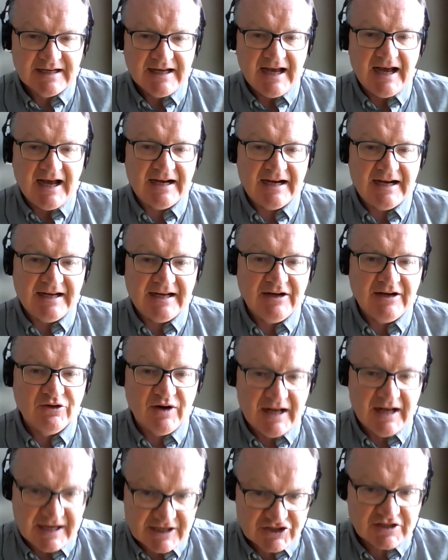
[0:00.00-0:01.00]
And in
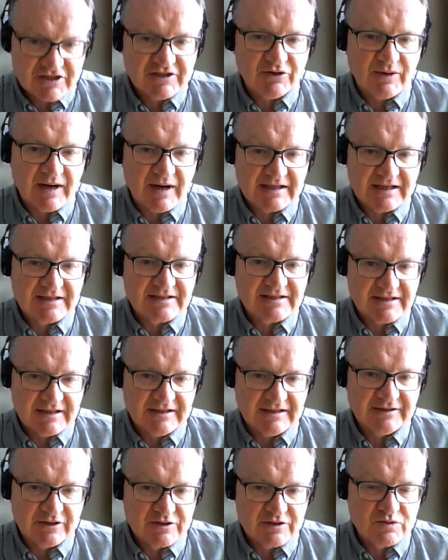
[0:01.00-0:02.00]
relation to the rental side,
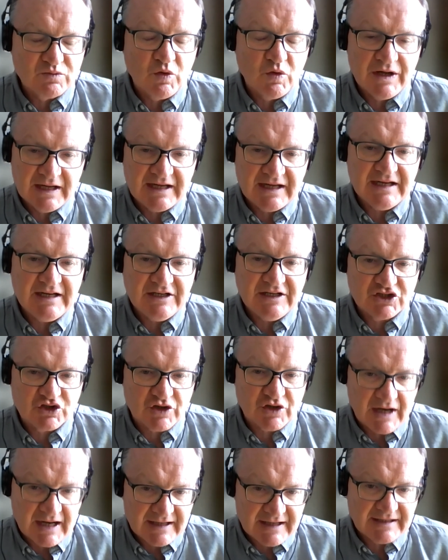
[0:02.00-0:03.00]
there's one key
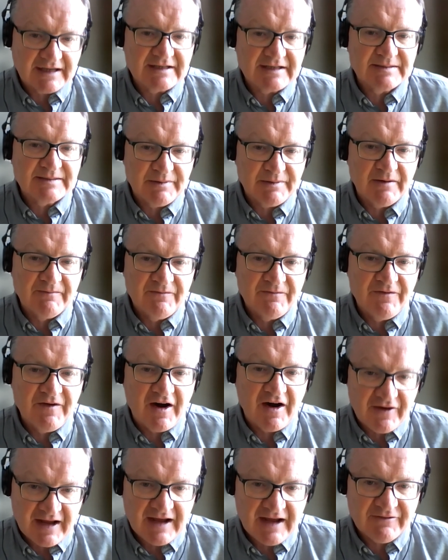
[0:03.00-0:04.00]
trend that has become
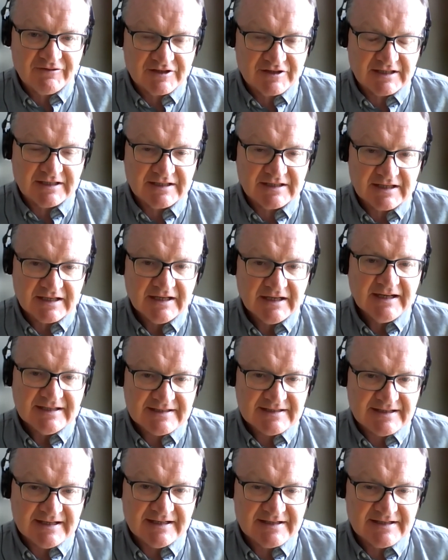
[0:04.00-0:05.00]
very evident
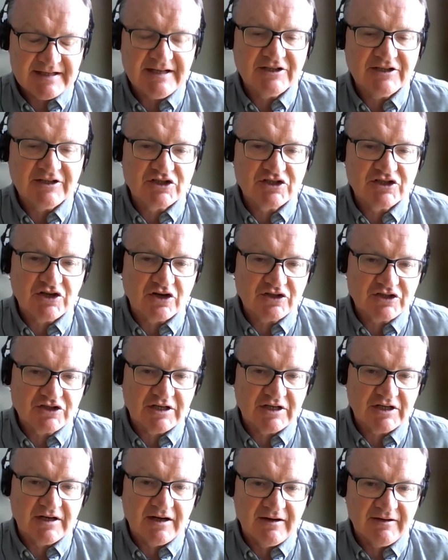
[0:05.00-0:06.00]
since the
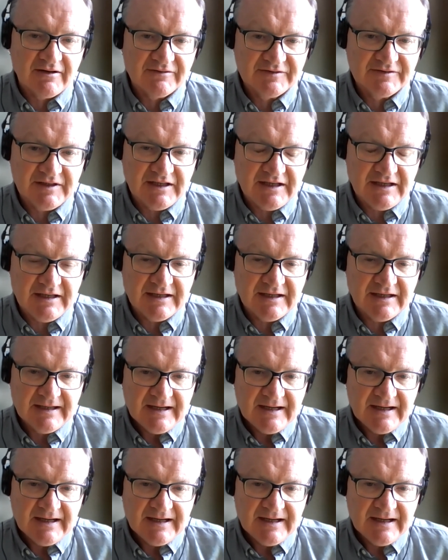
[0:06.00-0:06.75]
introduction of the